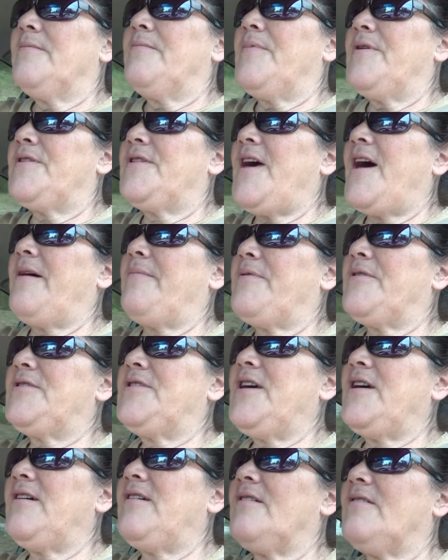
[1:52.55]
But that
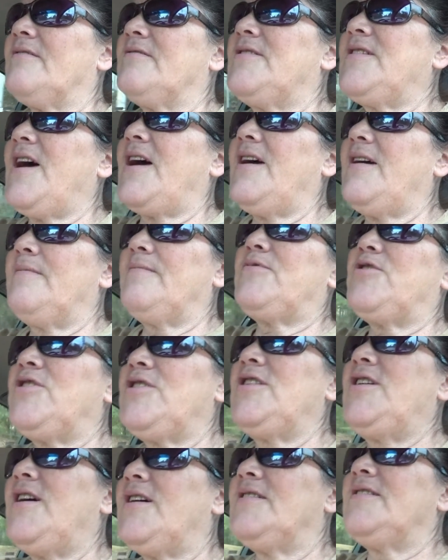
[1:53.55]
particular time
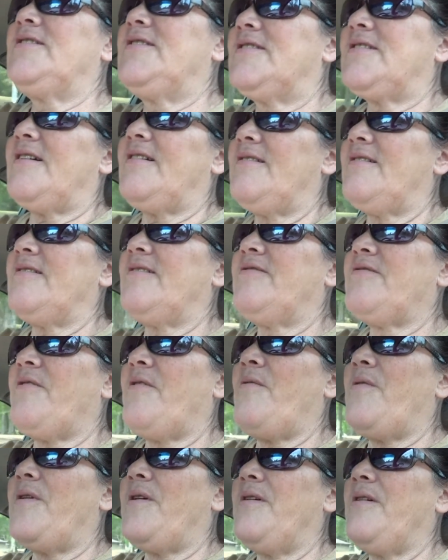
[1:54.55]
she had started
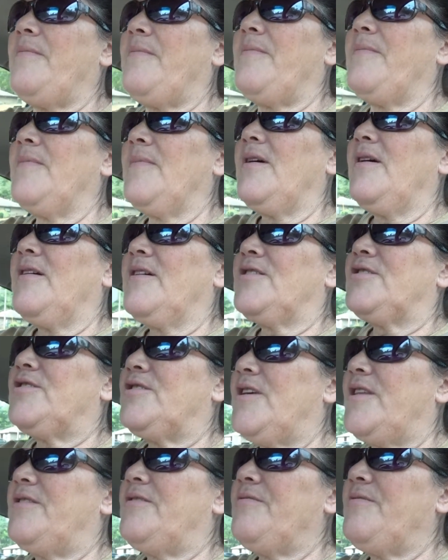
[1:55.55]
throwing up.
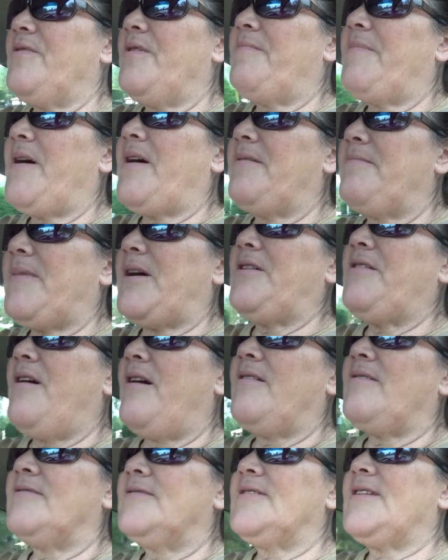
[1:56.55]
She threw up on my
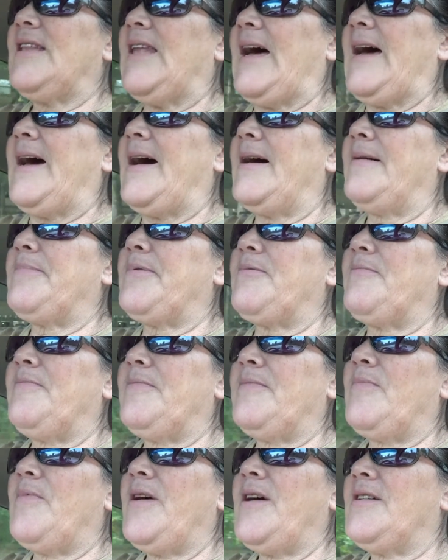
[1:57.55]
daughter's lap,
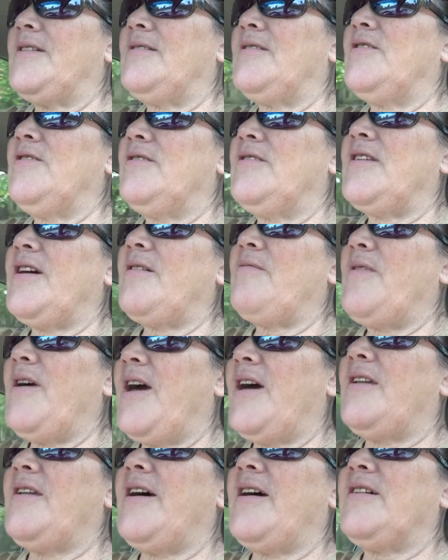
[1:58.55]
and we had, good thing we
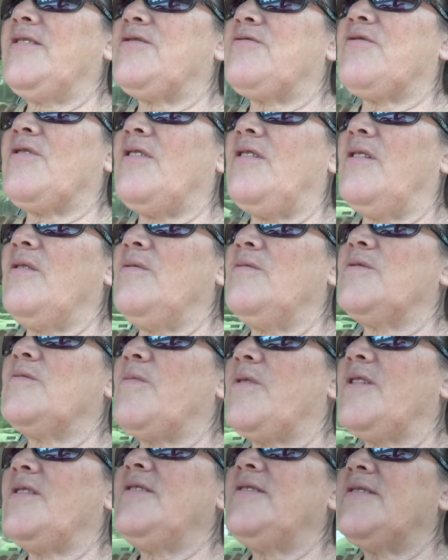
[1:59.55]
had extra clothes
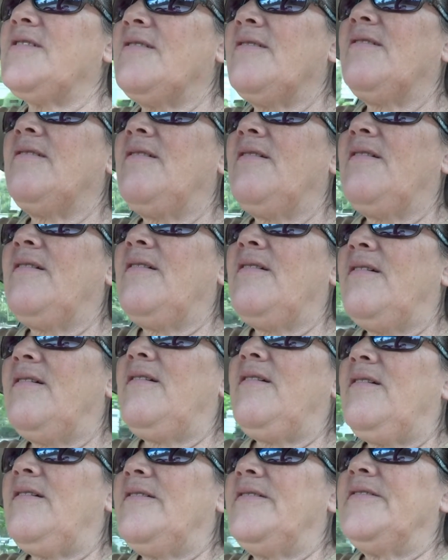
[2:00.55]
with us.
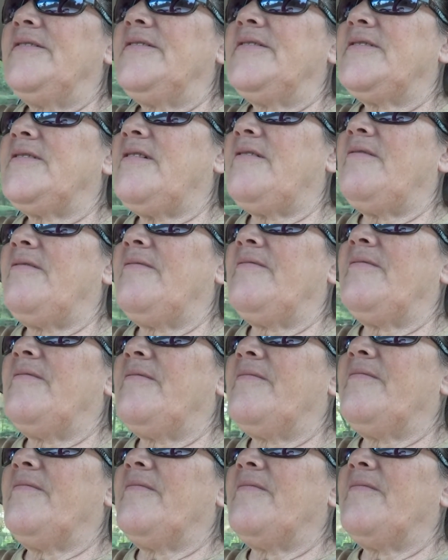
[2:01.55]
So,